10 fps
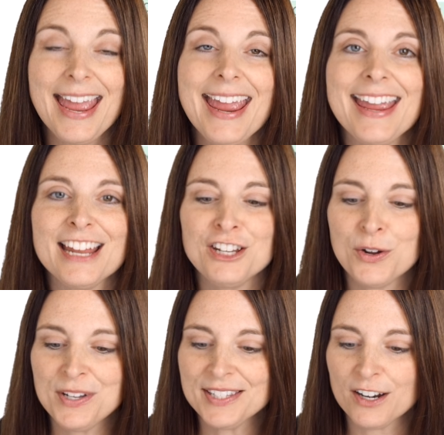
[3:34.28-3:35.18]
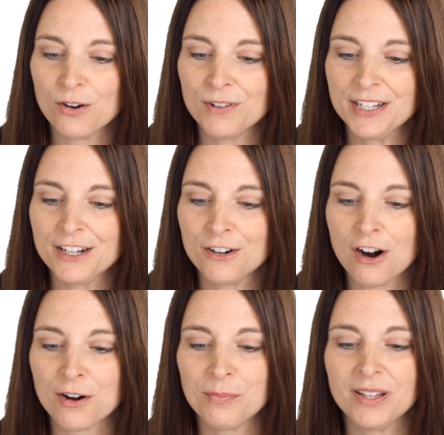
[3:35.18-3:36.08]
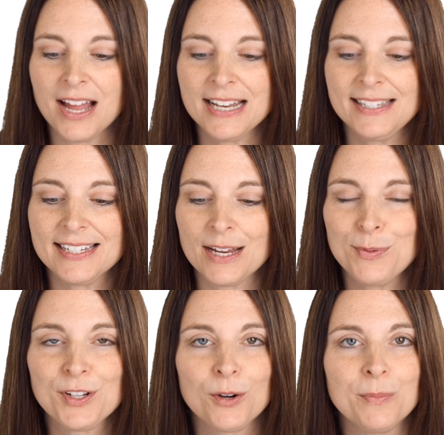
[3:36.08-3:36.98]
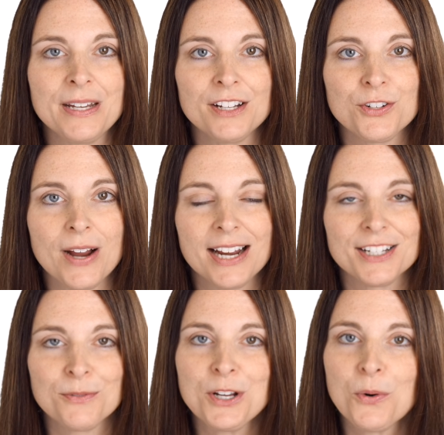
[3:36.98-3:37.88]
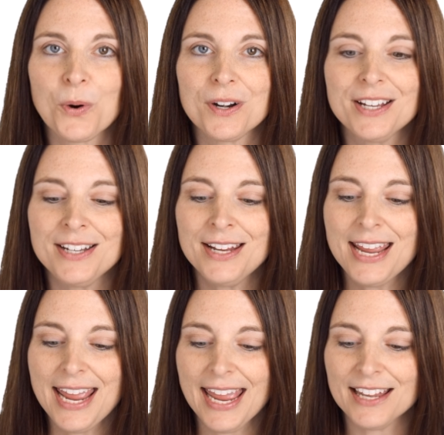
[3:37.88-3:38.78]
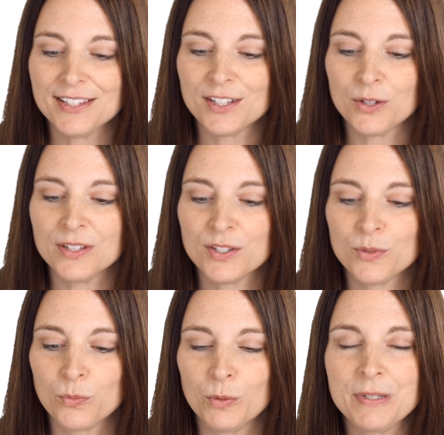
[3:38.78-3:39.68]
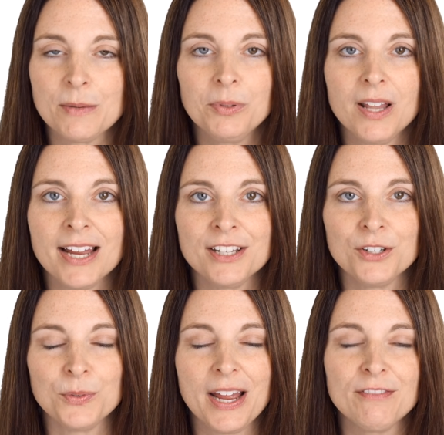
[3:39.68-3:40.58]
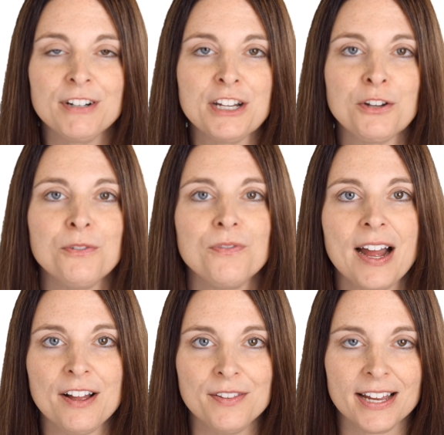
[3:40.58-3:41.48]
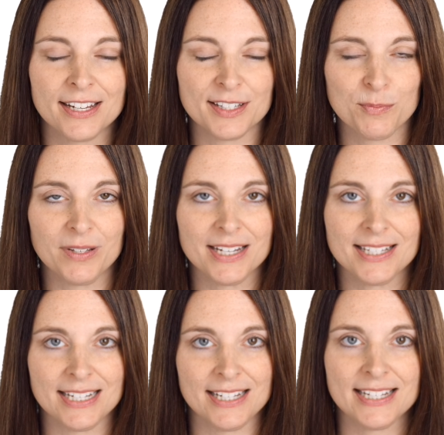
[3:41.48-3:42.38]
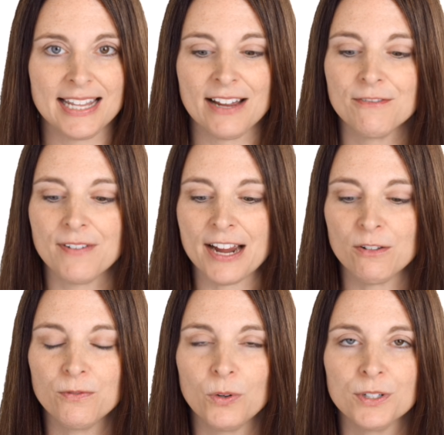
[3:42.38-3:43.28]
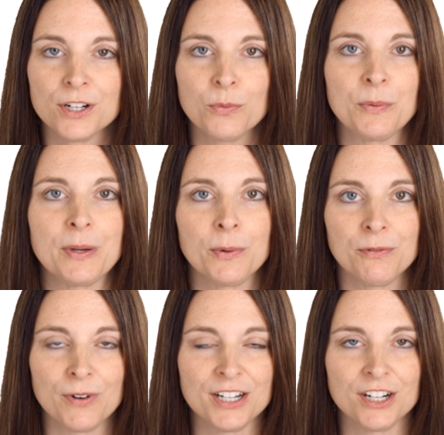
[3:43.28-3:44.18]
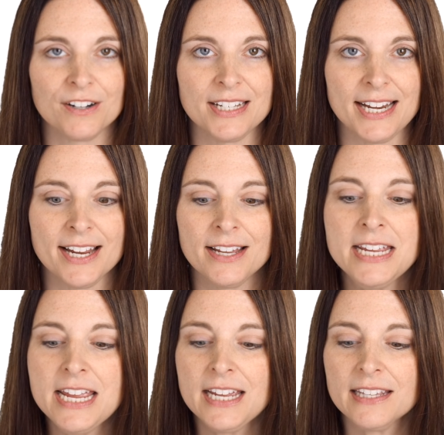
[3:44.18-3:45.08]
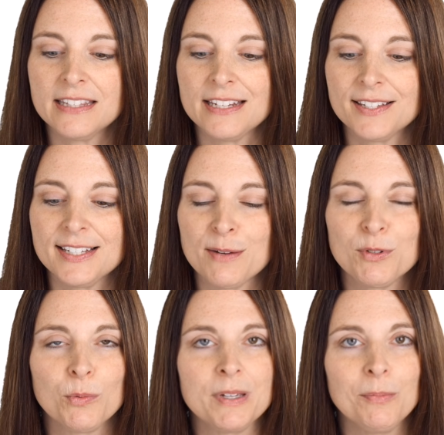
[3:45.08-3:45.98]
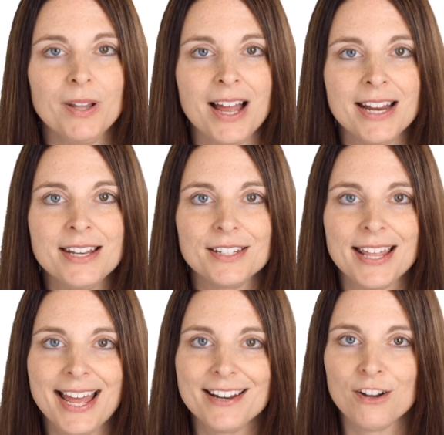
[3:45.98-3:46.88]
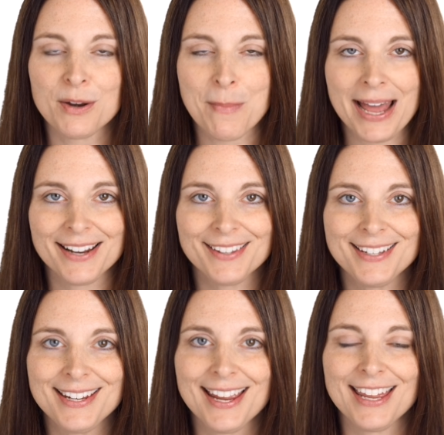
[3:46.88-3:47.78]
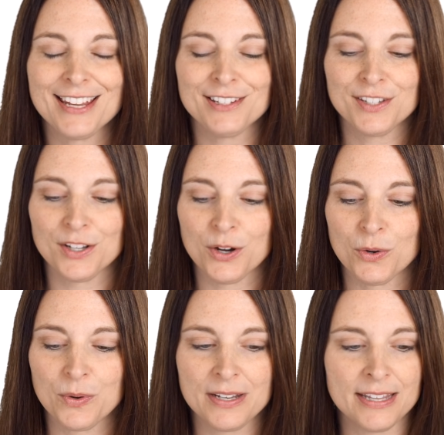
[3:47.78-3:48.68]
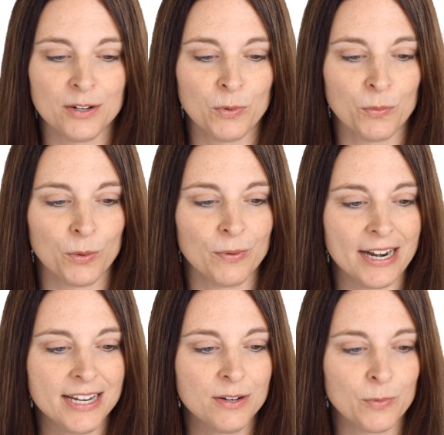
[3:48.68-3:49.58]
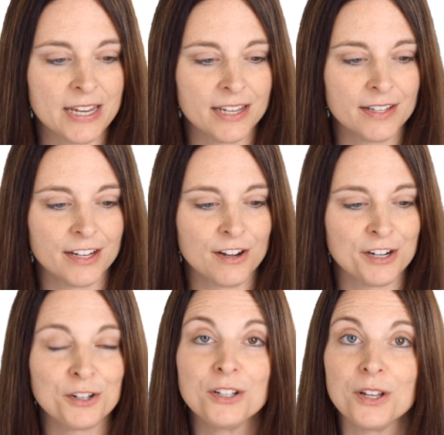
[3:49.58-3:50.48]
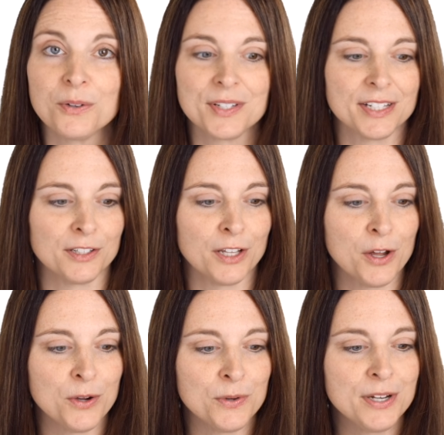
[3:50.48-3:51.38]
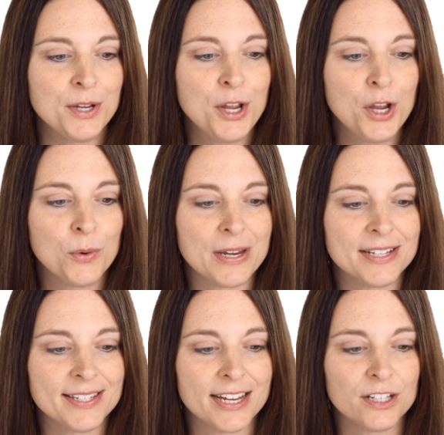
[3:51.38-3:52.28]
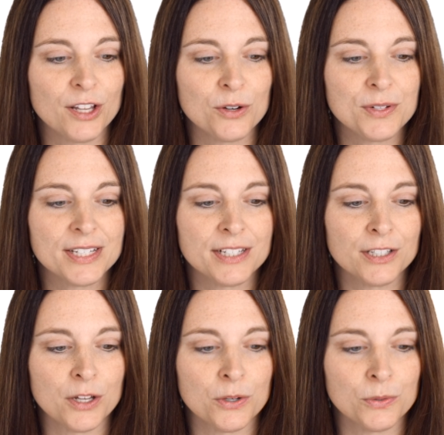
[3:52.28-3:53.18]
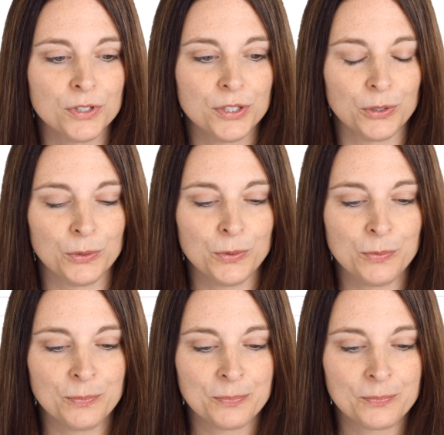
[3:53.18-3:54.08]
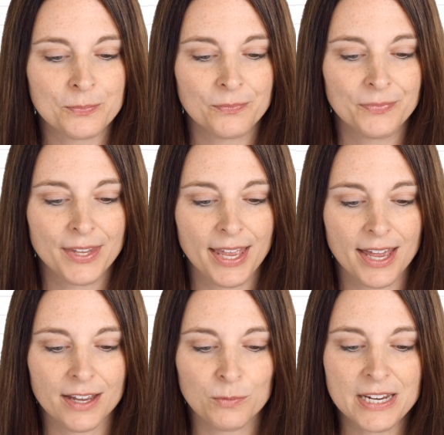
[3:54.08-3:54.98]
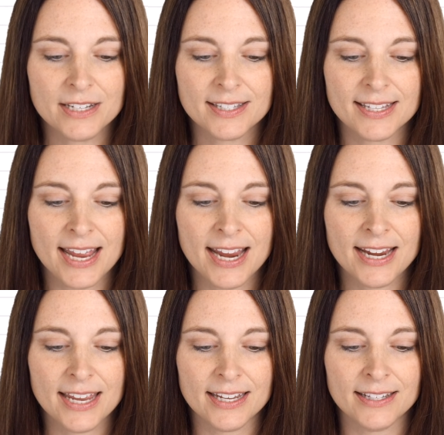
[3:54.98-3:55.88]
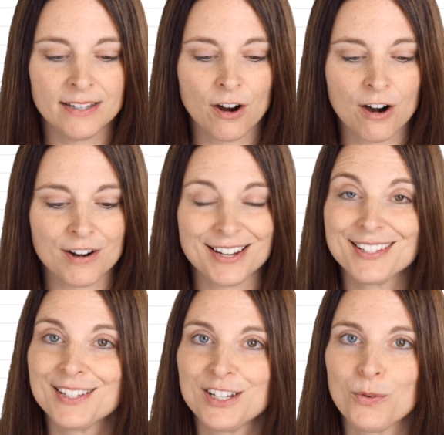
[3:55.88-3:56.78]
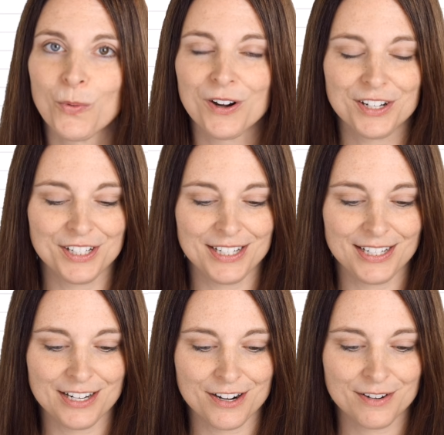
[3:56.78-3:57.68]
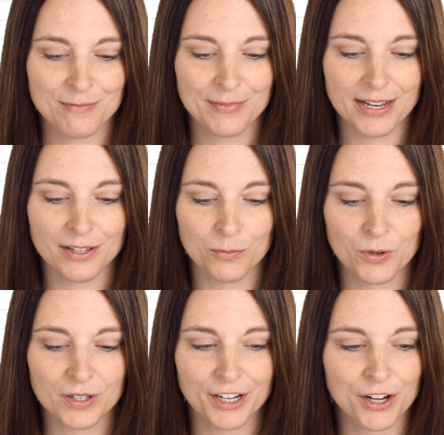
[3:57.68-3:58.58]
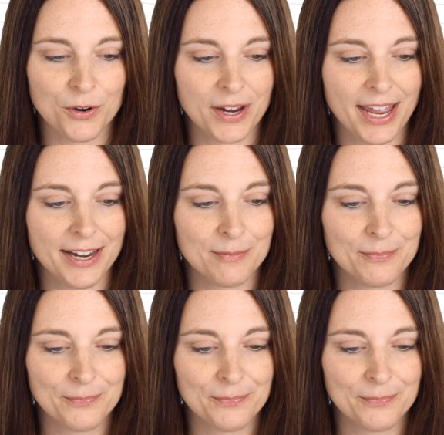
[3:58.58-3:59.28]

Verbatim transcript: And notice that over here our applied steps are being tracked and recorded, and so this will be applied to every new file that gets placed into that file folder. When we refresh our data, these steps will be applied to that automatically, and so then when we're ready we can click on Close and Load. We can say Close and Load to, and we can say in our existing worksheet here, and then we'll click OK.